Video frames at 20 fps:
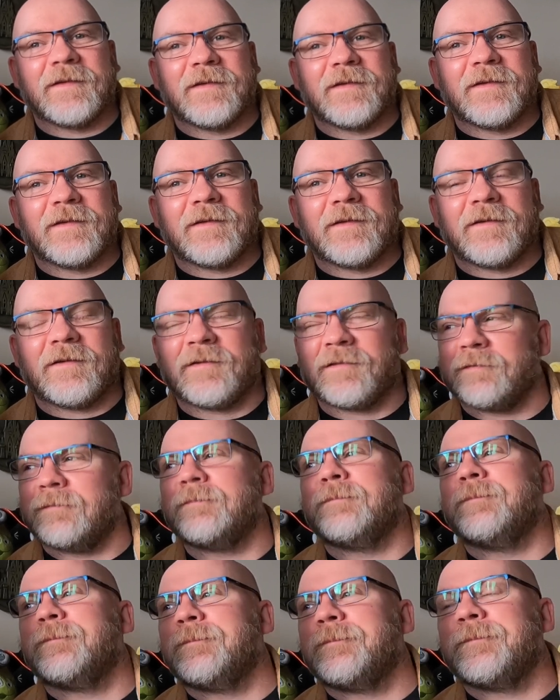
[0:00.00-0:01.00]

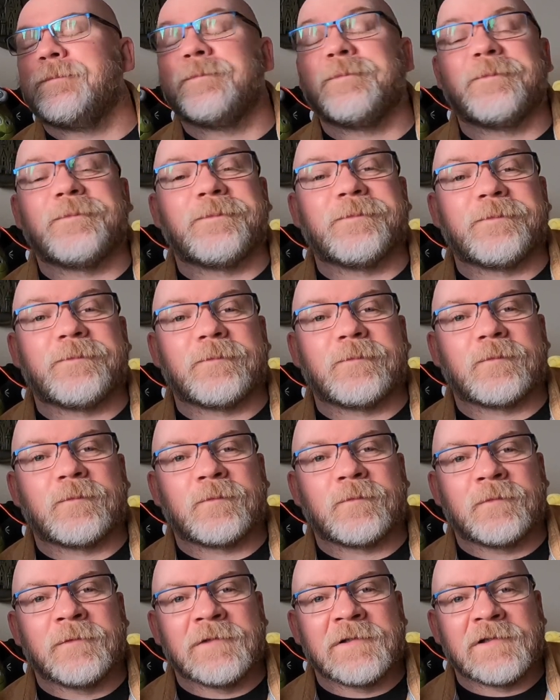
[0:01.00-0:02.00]

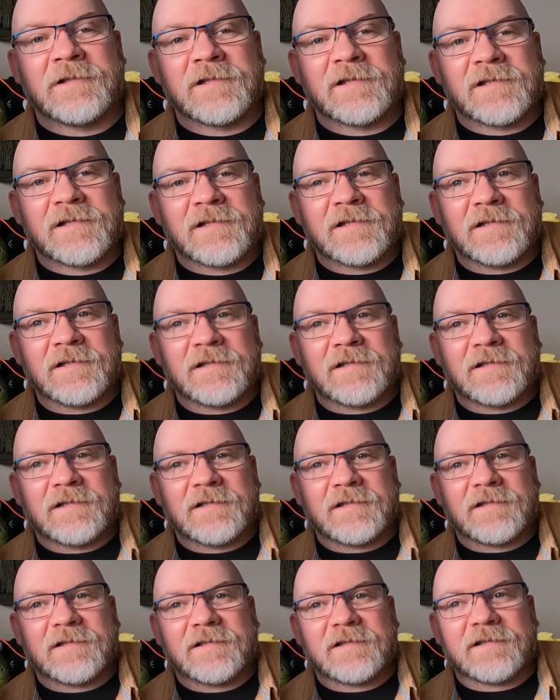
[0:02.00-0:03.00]

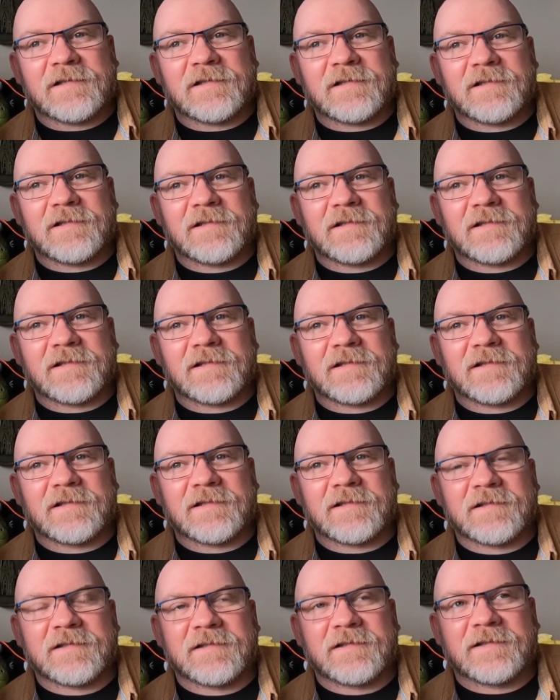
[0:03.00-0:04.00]

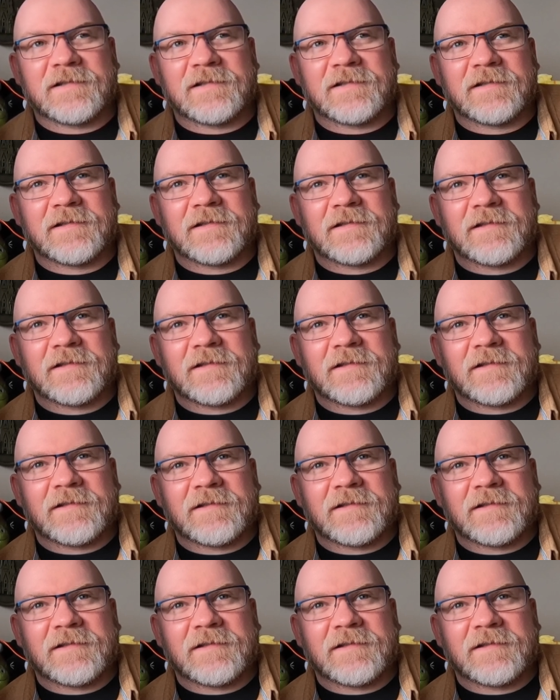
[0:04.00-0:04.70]
(silent)